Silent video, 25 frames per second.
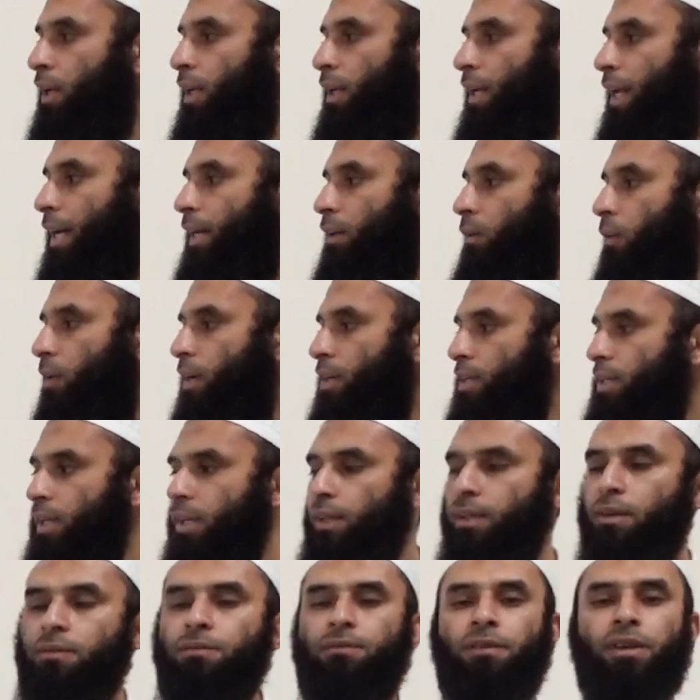Likewise,
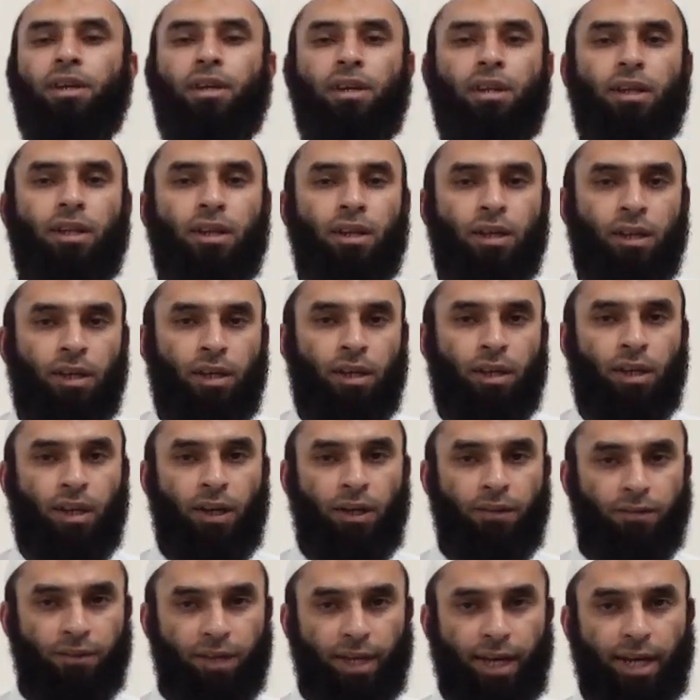in the fi'l,
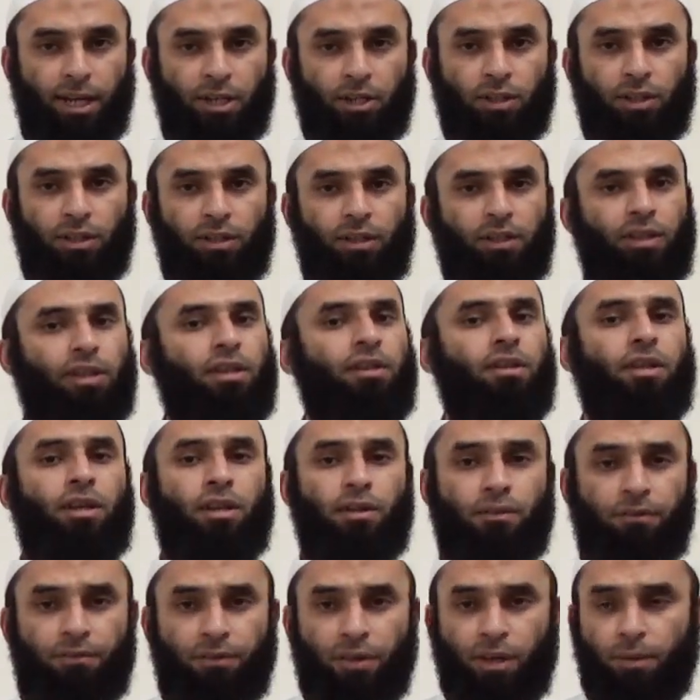in the in, in,
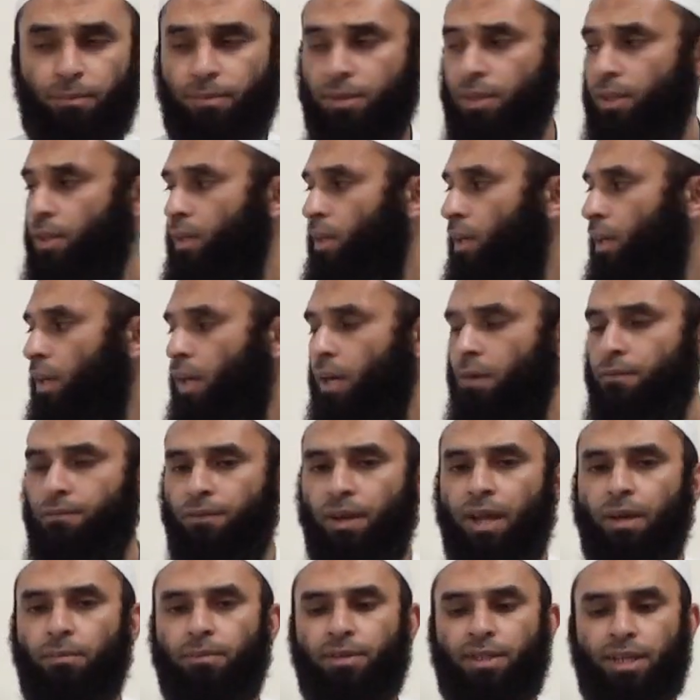in verbs, if
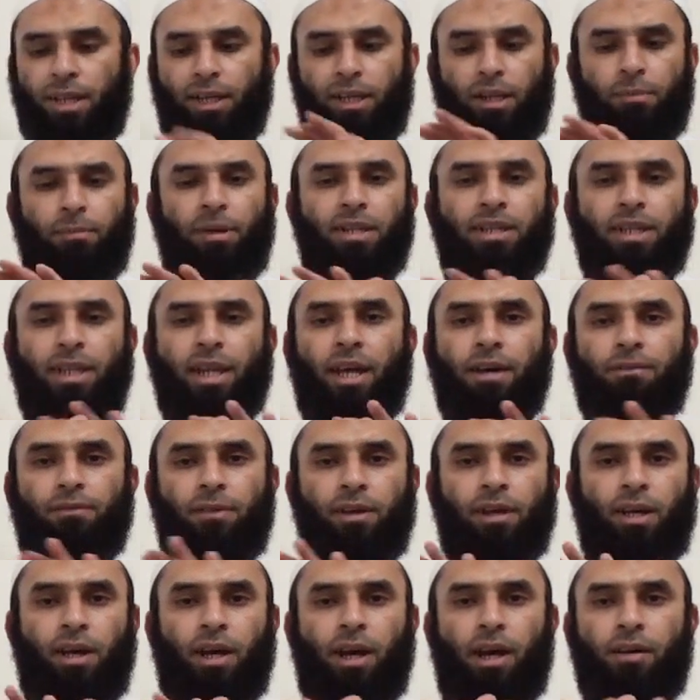Laam Saakinah, imagine I have
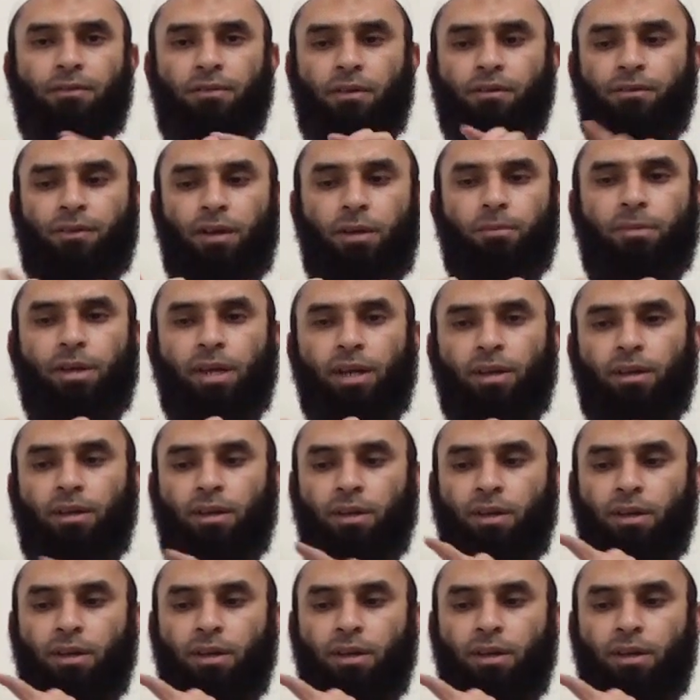a, I have a verb here.